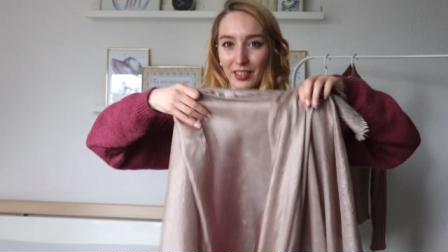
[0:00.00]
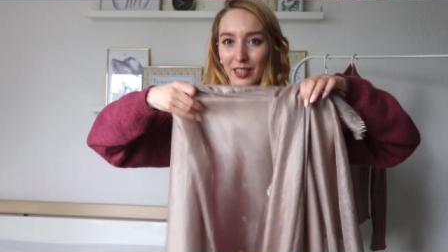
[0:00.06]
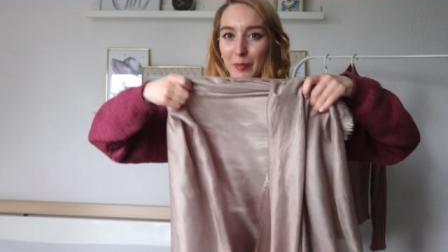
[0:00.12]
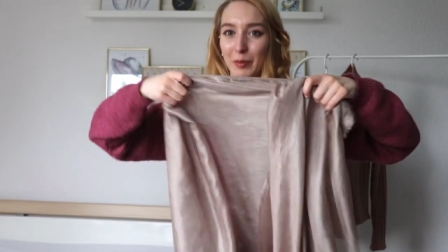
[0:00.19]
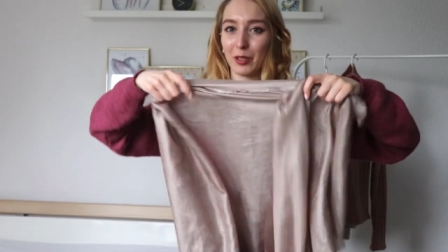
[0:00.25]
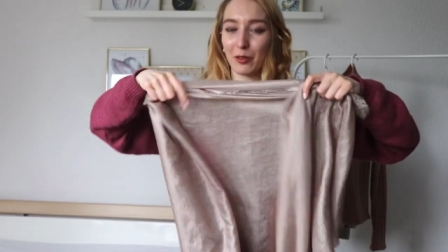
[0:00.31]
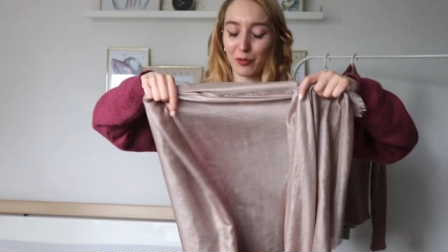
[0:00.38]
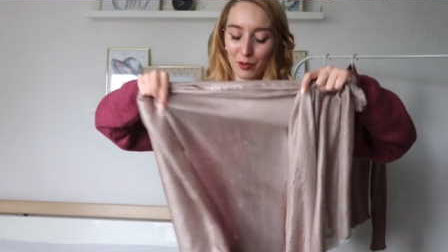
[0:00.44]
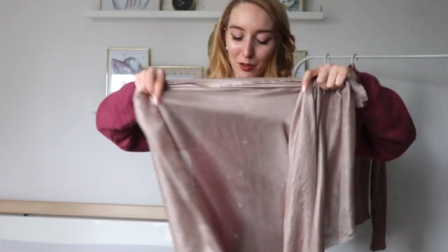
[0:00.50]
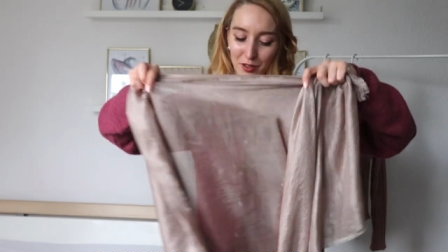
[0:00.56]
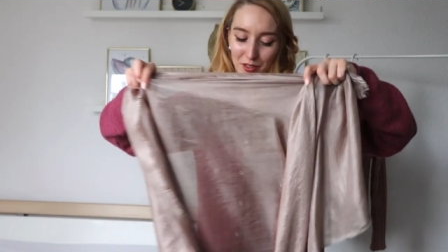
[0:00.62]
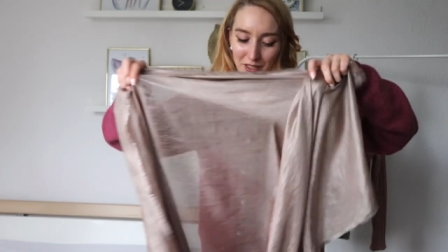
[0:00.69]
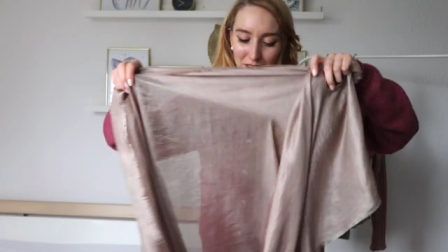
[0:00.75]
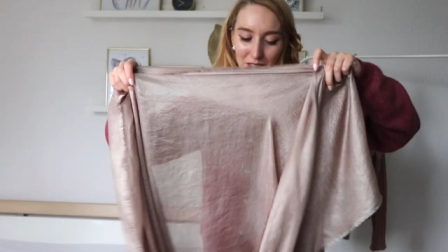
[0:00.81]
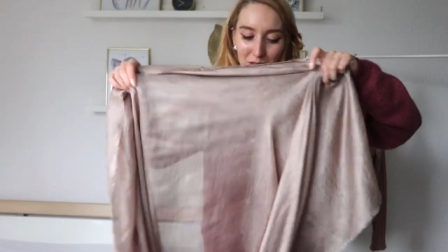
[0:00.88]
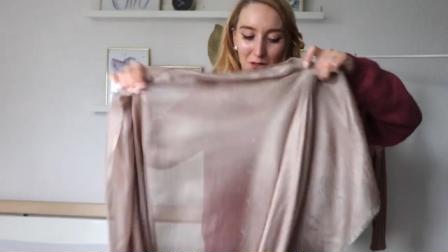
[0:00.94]
I mean, of
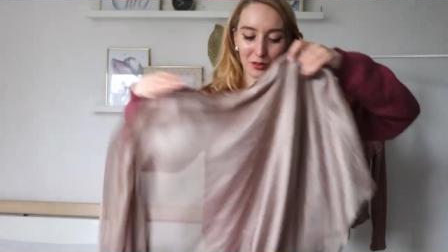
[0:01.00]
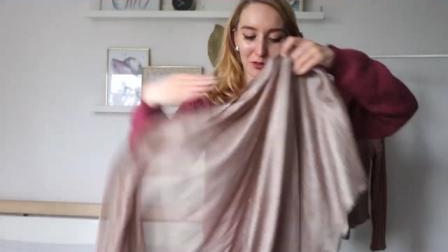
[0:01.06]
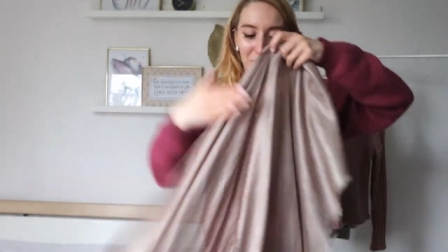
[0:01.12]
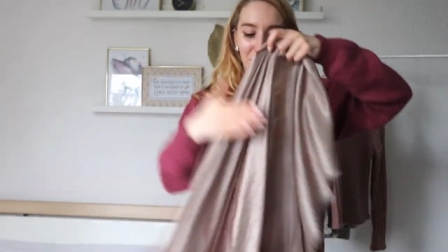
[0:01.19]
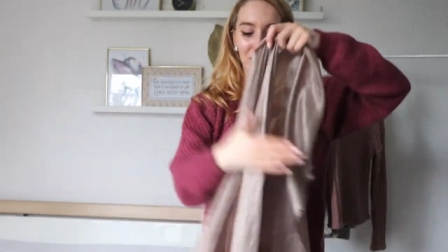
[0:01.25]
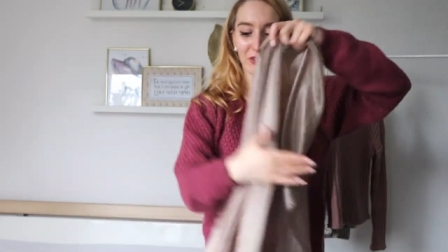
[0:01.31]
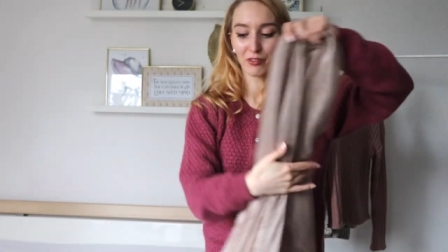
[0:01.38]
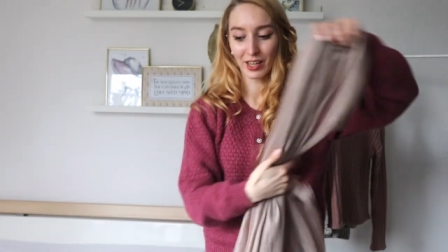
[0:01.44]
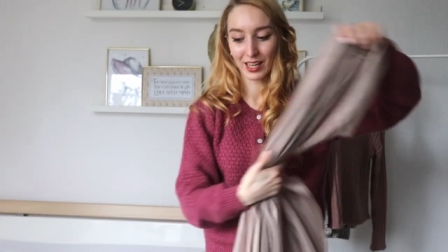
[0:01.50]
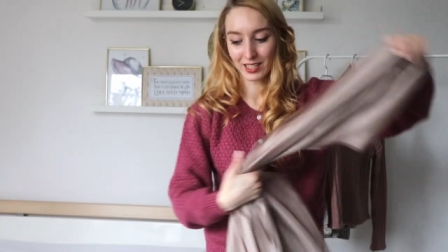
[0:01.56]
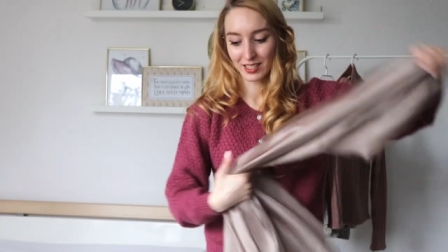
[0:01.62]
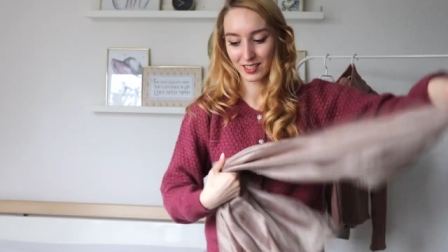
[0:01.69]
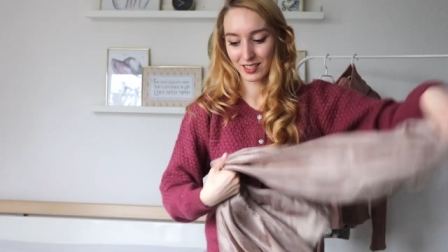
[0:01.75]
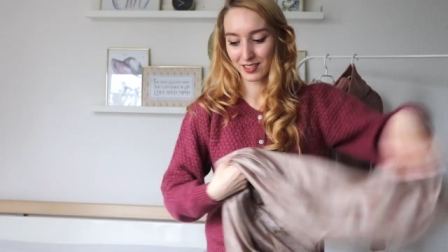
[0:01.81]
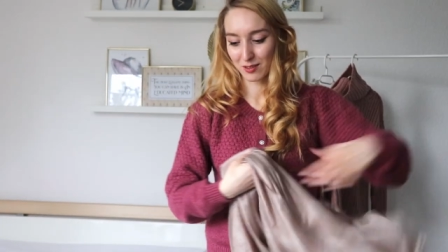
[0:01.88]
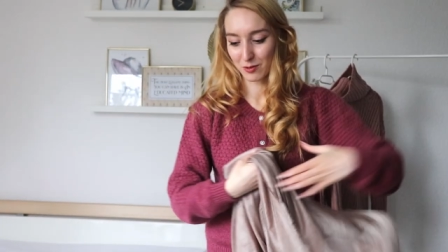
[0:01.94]
course, it's not
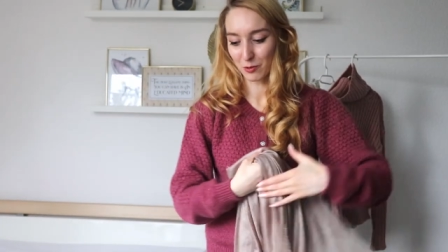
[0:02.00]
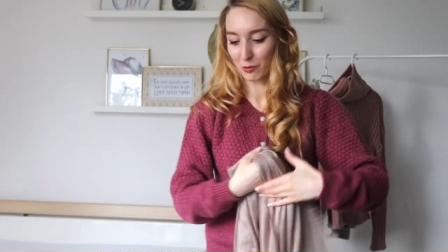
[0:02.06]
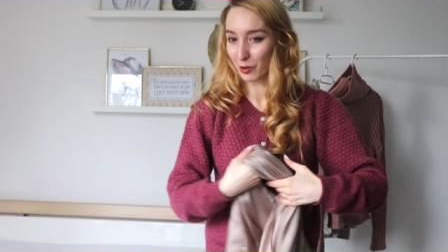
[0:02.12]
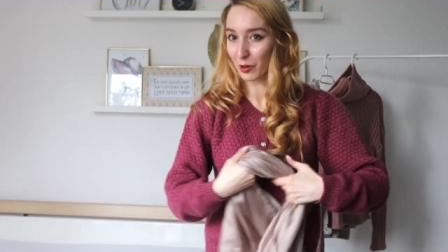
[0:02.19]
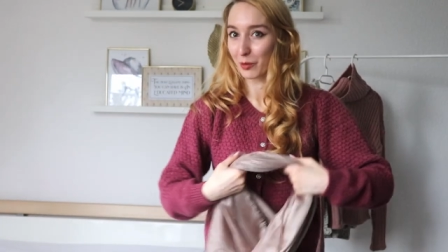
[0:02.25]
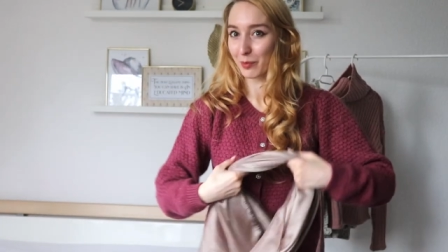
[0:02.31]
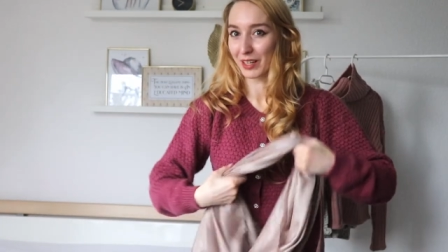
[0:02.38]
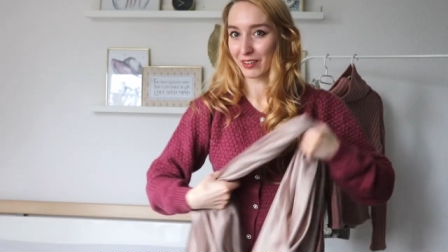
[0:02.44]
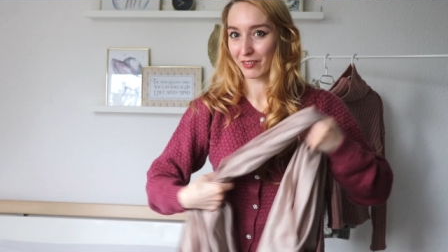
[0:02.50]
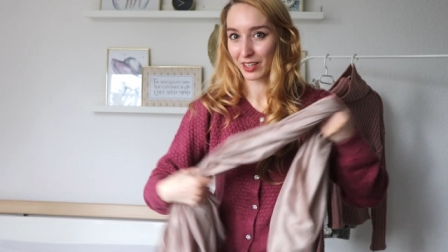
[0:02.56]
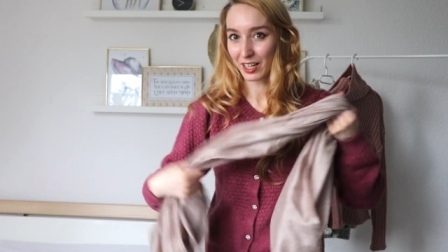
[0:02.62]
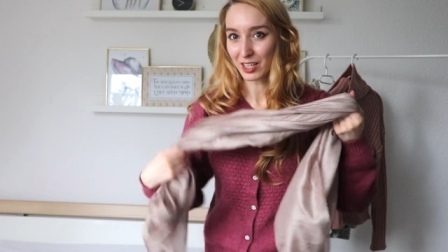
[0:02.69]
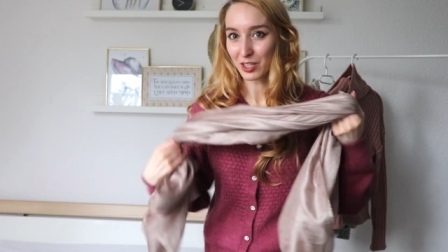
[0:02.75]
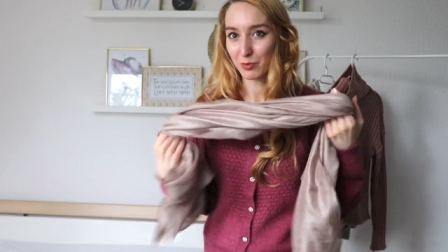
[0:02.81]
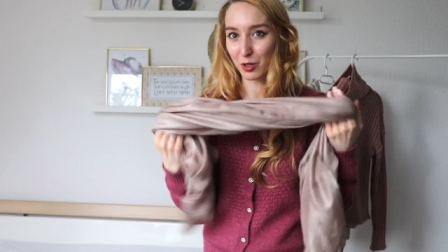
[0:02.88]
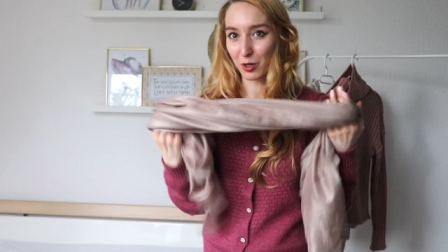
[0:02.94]
that warm like the
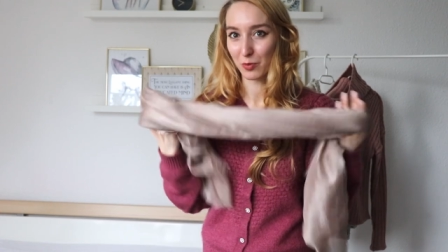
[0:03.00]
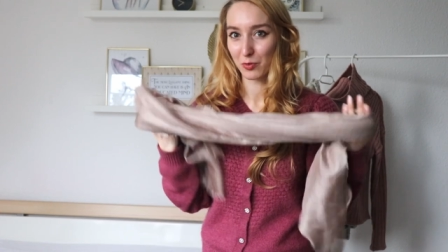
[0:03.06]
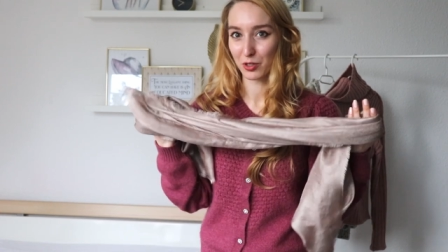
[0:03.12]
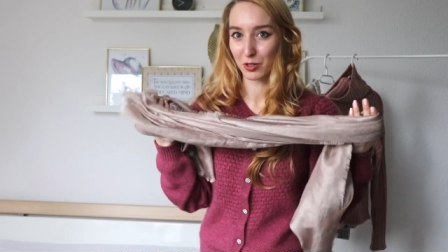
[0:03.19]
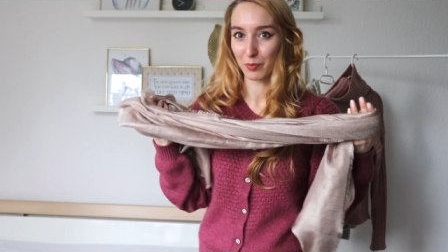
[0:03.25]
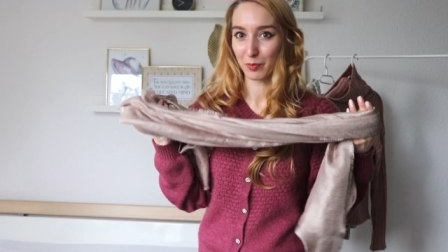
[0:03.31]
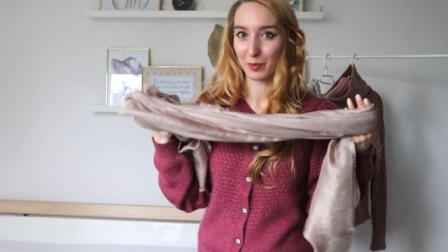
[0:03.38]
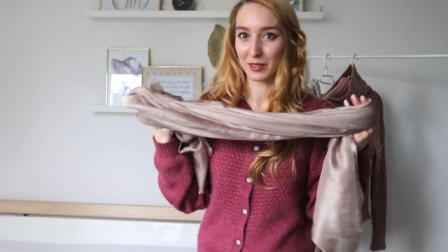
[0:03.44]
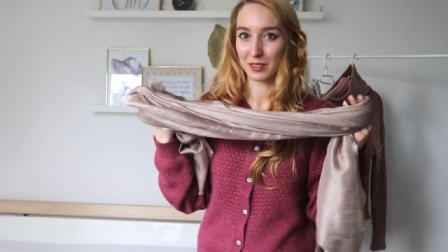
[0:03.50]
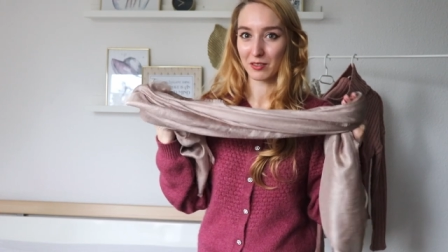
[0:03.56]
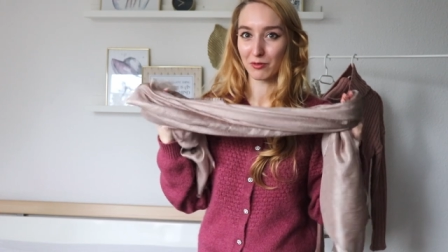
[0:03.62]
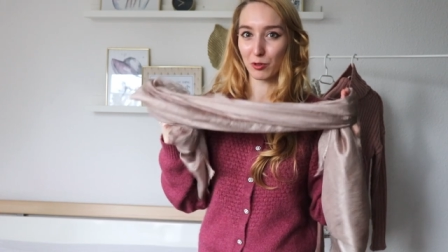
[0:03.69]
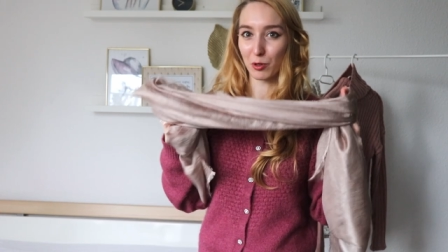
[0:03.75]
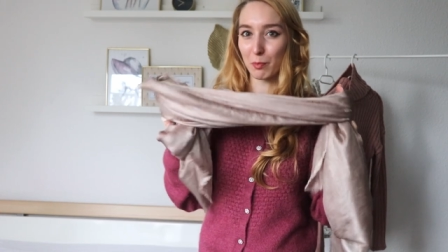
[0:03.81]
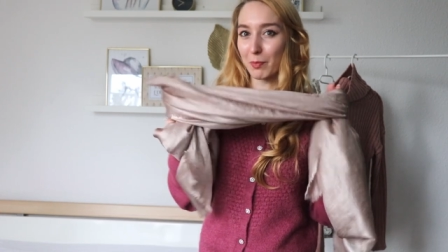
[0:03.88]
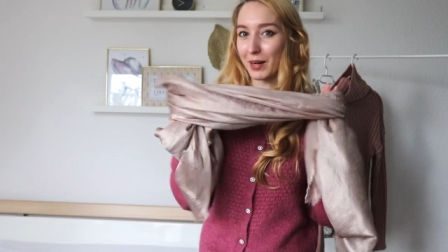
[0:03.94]
cashmere option, but
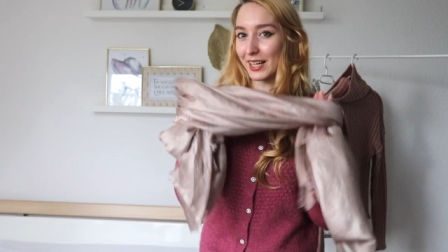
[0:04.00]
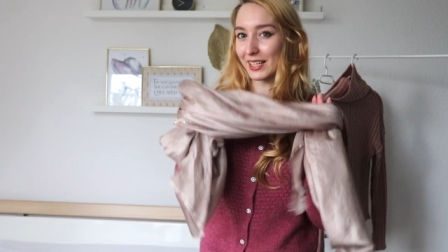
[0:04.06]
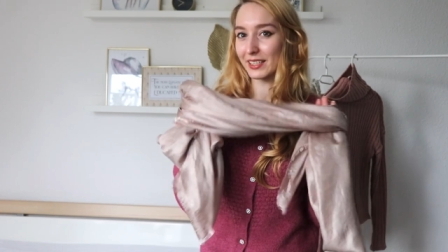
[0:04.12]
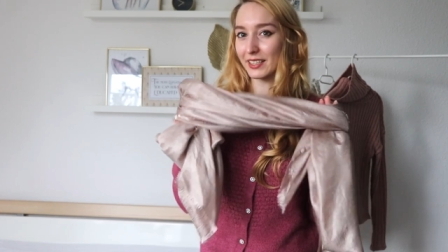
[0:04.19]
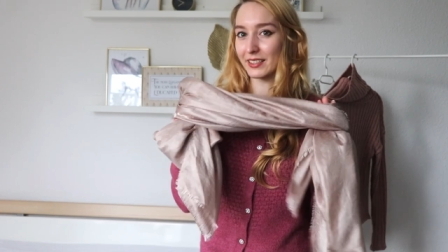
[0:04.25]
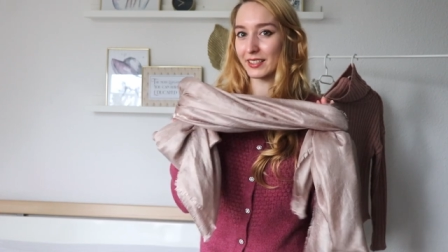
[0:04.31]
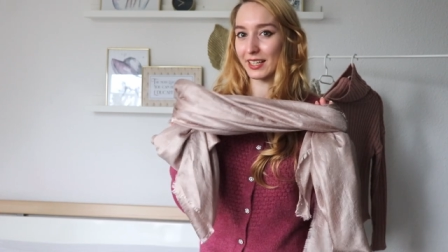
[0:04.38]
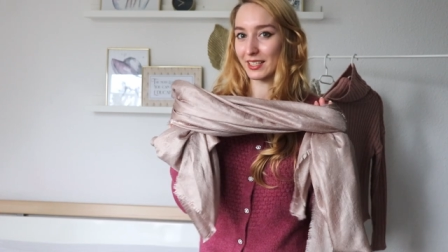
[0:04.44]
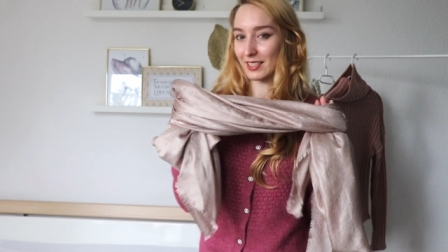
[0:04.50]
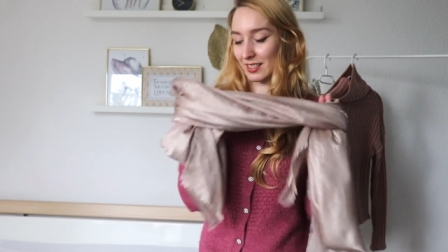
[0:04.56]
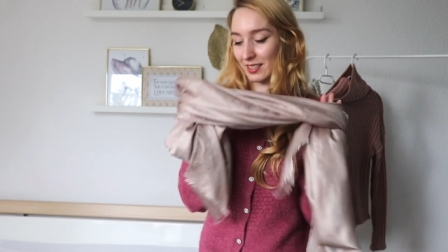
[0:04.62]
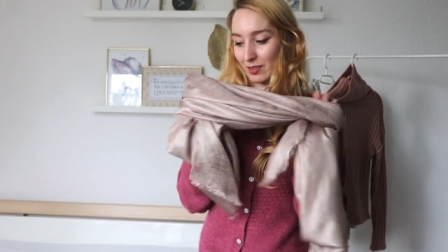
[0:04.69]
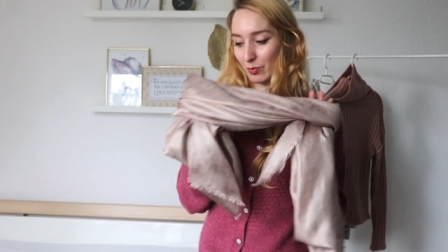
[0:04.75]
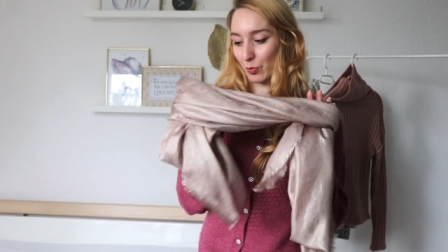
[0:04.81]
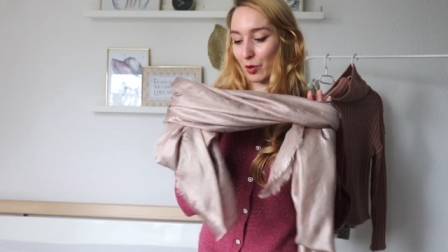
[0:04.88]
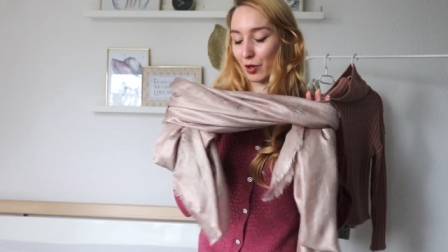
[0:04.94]
for milder days,
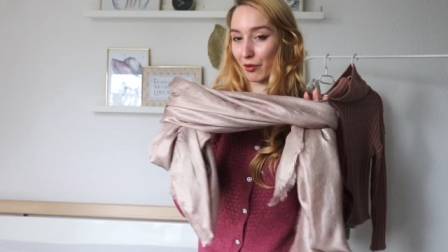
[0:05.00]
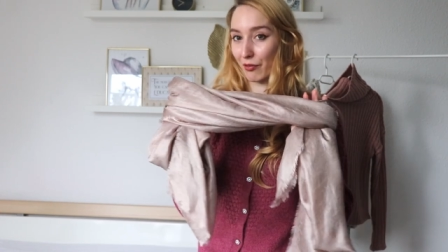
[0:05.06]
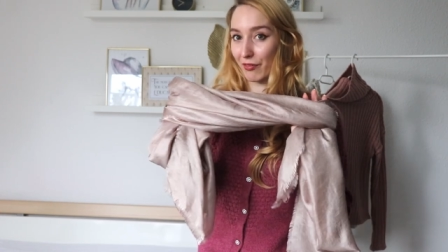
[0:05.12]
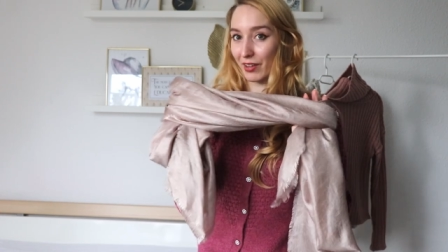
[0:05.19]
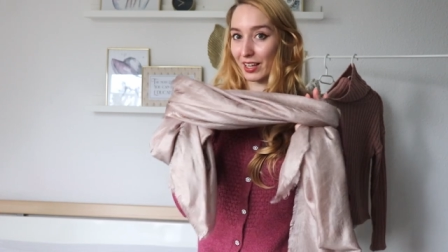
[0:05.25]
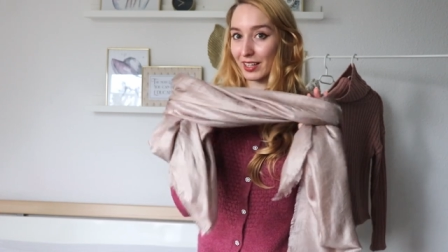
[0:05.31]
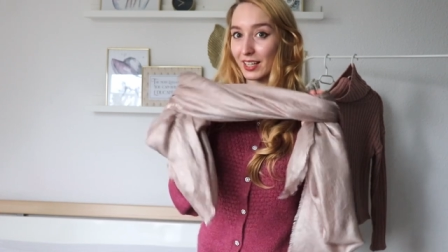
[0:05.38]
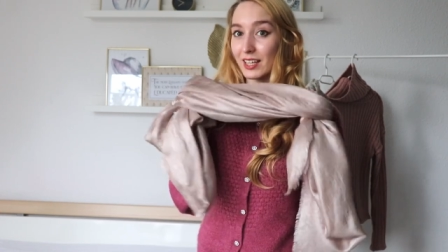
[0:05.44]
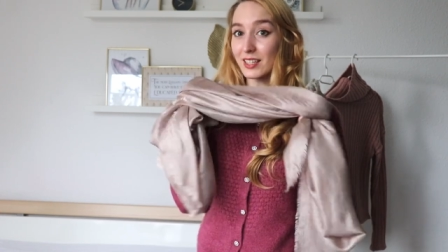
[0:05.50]
it's perfect.